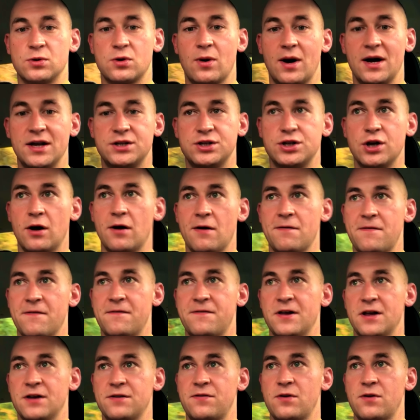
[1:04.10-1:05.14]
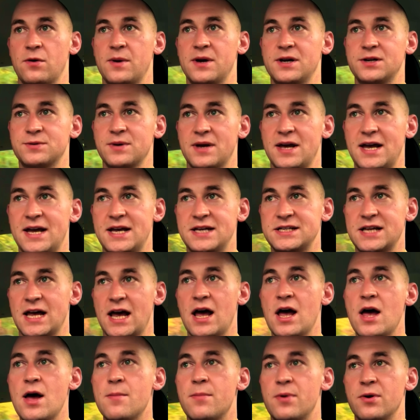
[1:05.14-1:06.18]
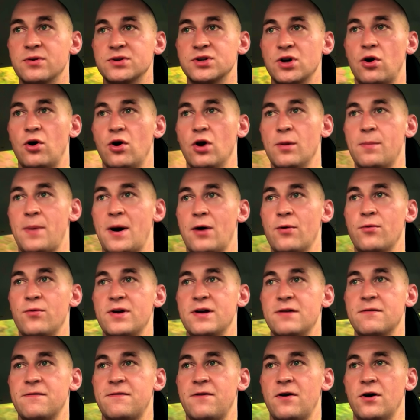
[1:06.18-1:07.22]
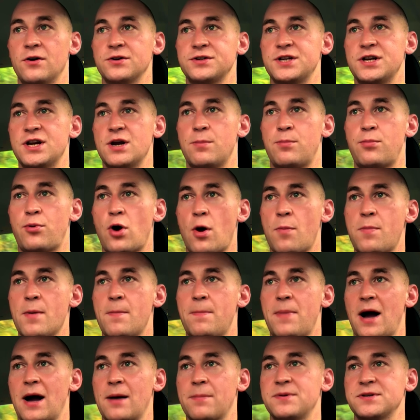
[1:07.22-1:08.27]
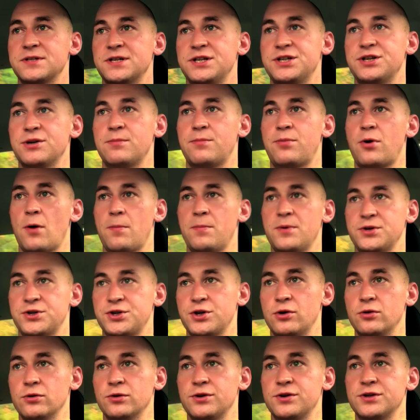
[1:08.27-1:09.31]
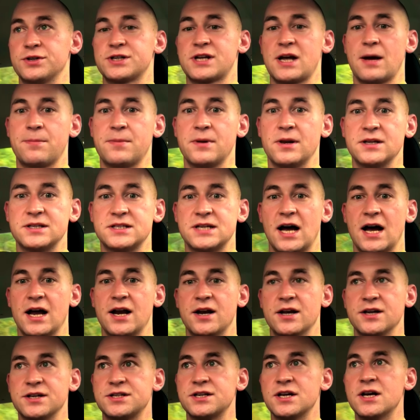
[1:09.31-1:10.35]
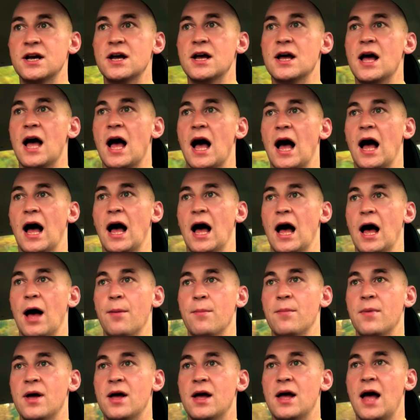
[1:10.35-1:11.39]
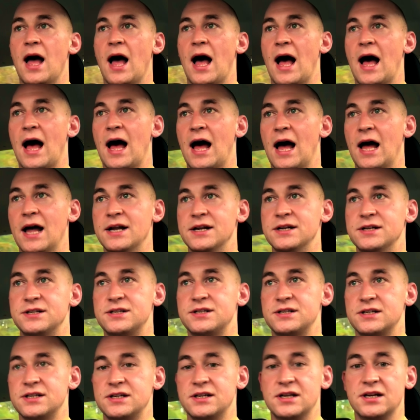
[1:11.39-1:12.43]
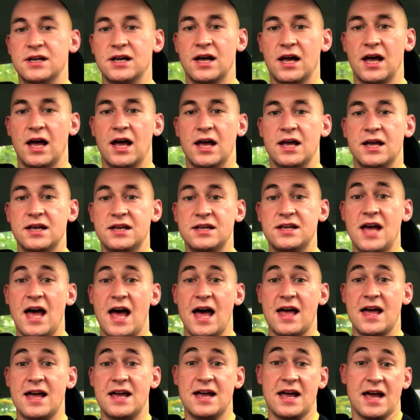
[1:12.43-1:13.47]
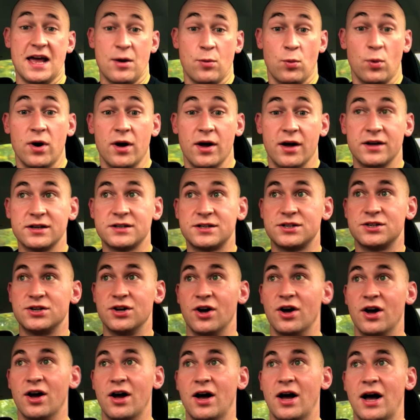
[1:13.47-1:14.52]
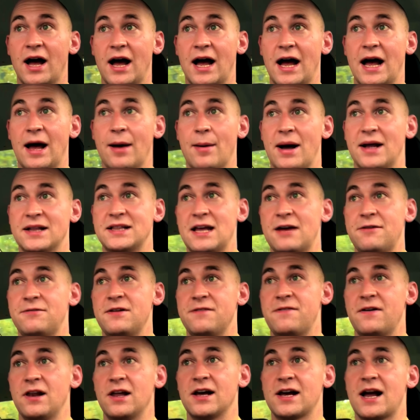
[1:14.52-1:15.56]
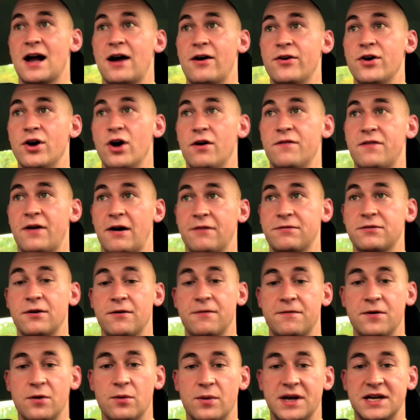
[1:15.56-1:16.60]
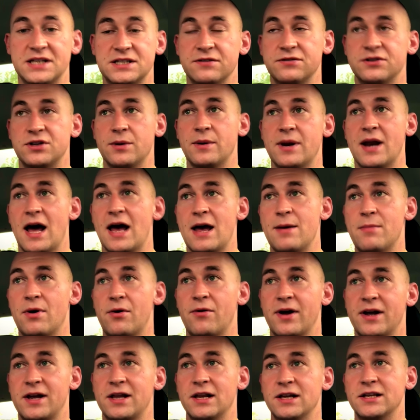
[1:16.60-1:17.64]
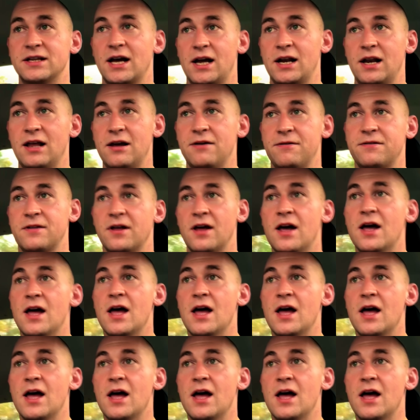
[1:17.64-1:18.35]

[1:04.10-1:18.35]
were quite tough, the first few weeks were easy, but it was all about reinforcing a proper back position, proper shoulder and scapular tightness. And yeah, it worked. So I definitely felt a carryover after a few weeks of doing that in my regular deadlift.